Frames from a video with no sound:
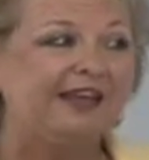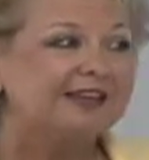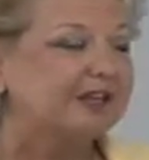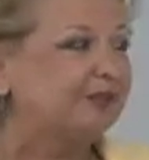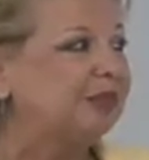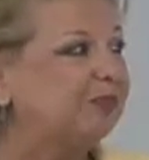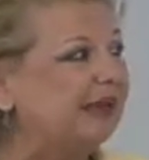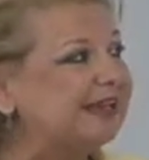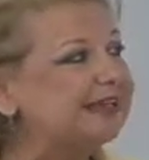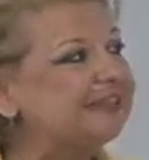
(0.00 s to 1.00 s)
So with the
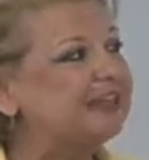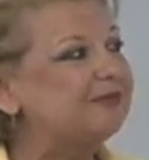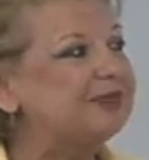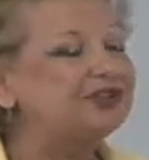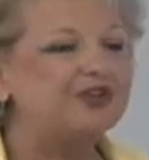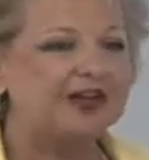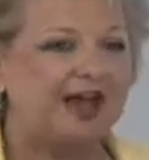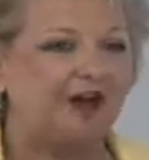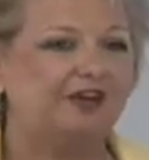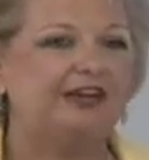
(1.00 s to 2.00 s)
blessings of Mr.
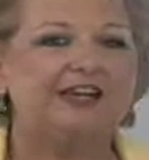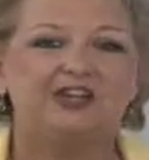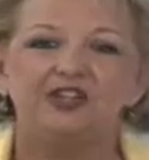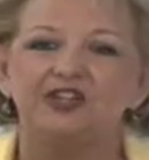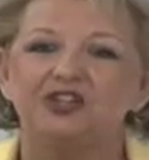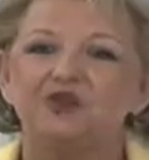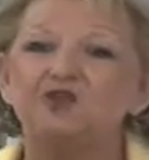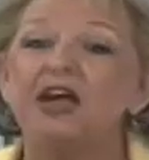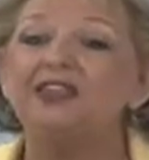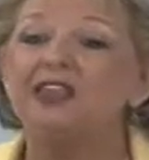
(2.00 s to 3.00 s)
Dyer, and again, you can do
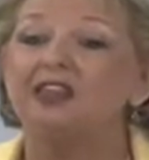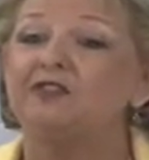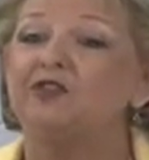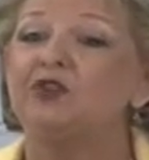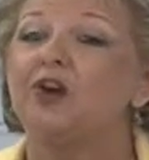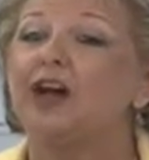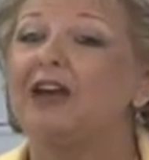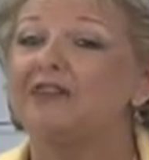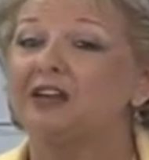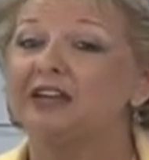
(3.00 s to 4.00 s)
nothing if you do not
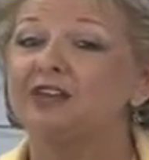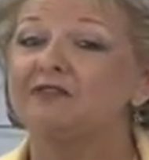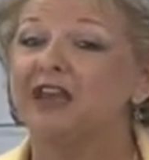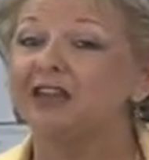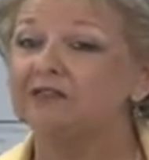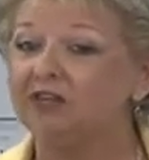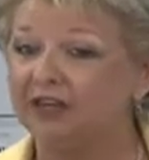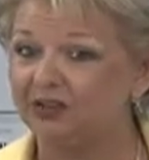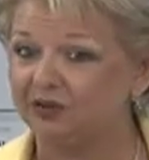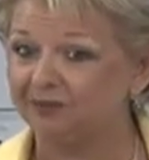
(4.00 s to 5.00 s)
have an innovative
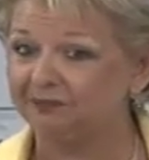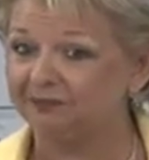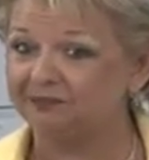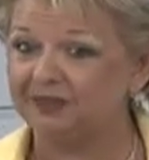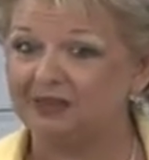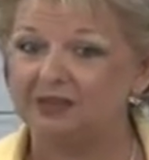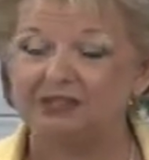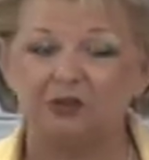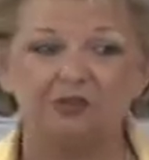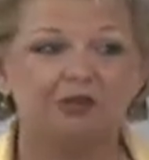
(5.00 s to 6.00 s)
leader.
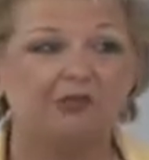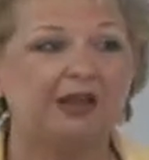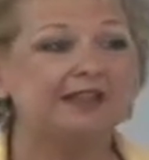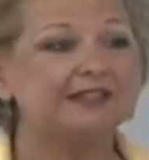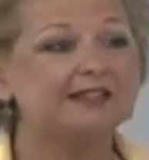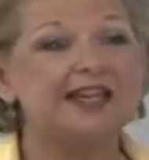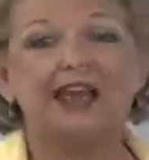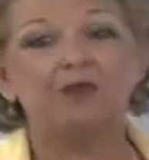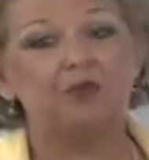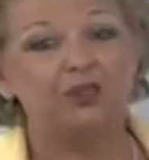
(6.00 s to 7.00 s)
So with the blessings
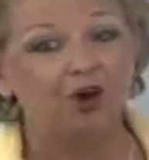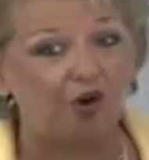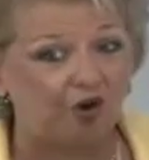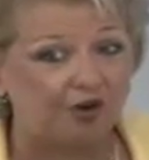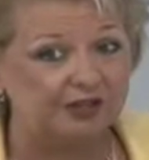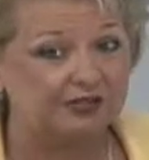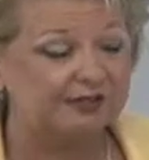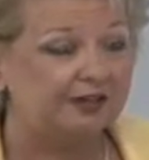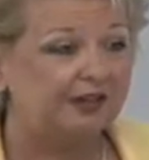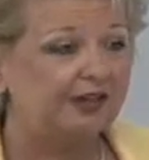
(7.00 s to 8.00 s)
and with a heart,
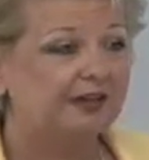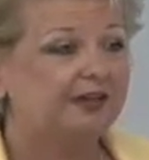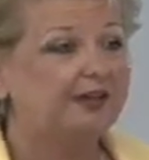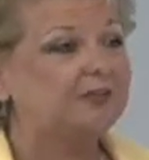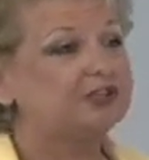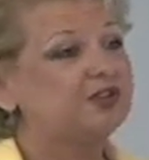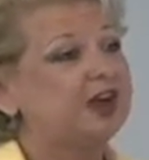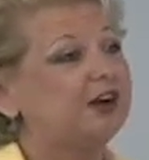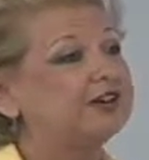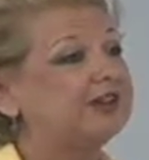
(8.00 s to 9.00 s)
Mr.
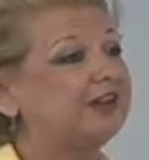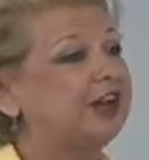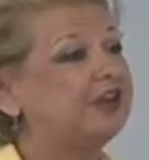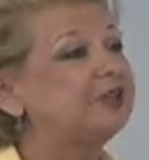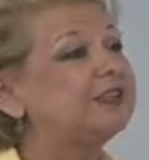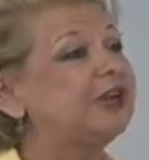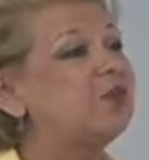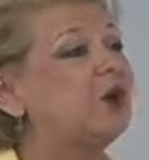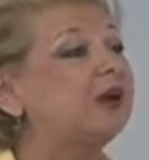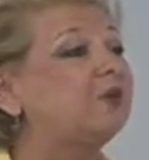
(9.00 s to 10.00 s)
Dyer said, go see
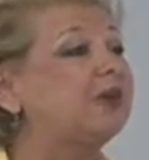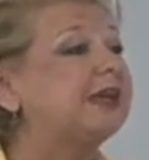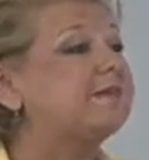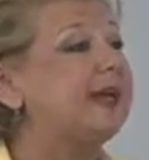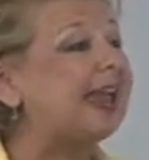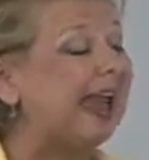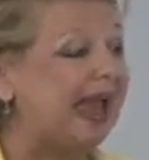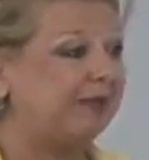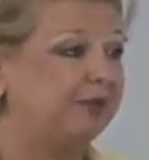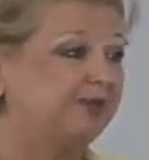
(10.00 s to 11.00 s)
what we can make
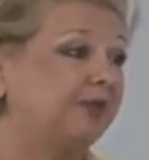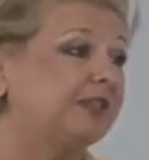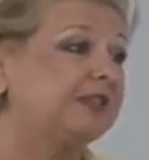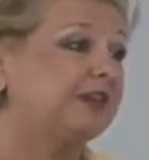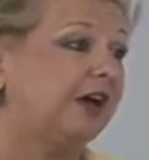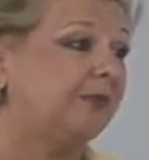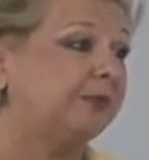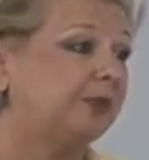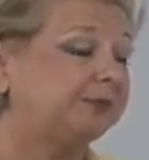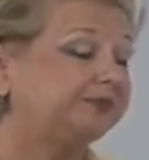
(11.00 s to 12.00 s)
happen for this couple.